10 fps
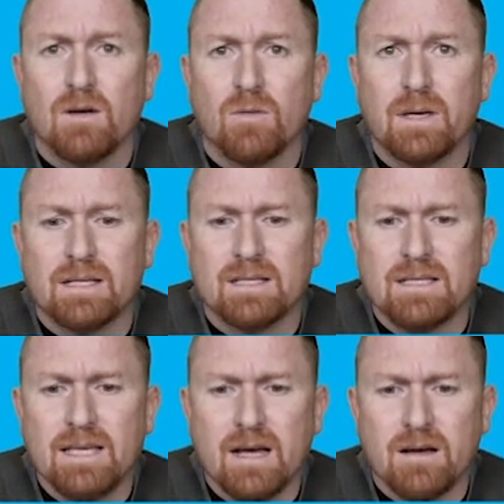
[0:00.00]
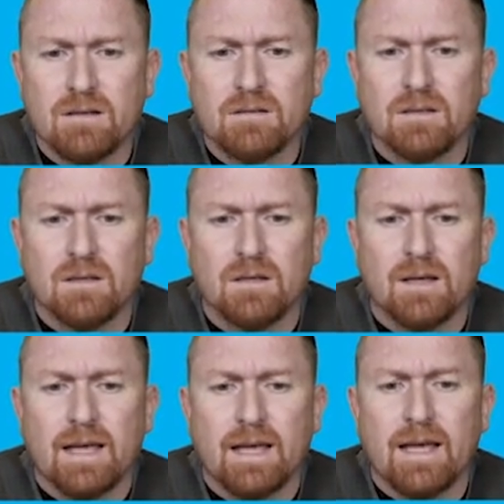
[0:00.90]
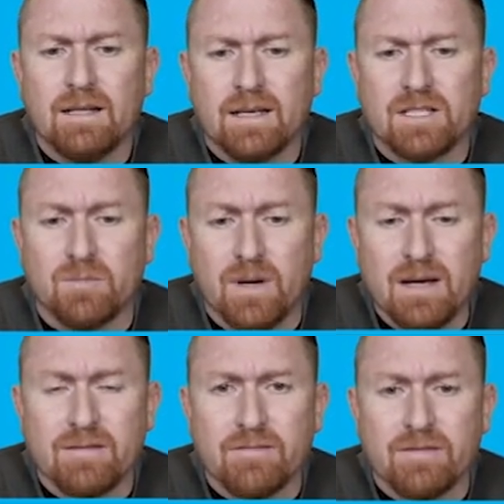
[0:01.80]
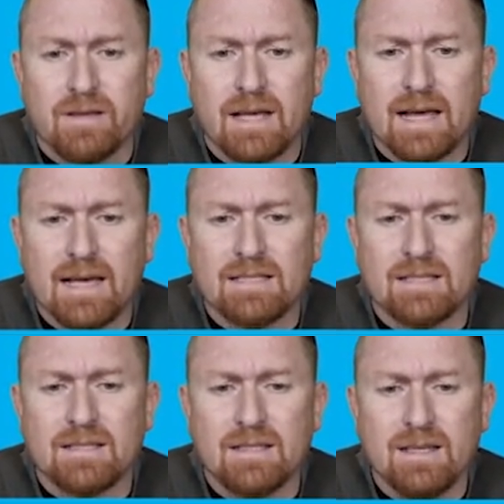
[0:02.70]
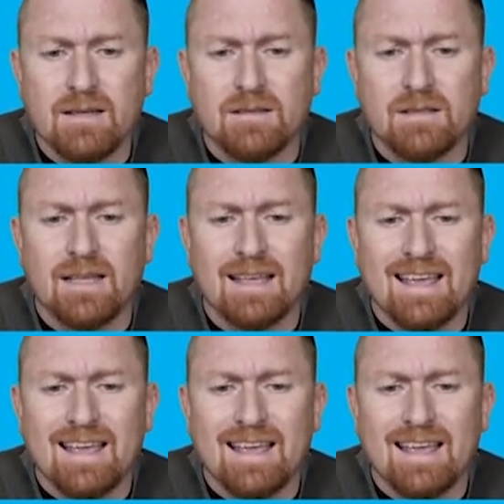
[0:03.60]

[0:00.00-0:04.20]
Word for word: we can see how LH above has a single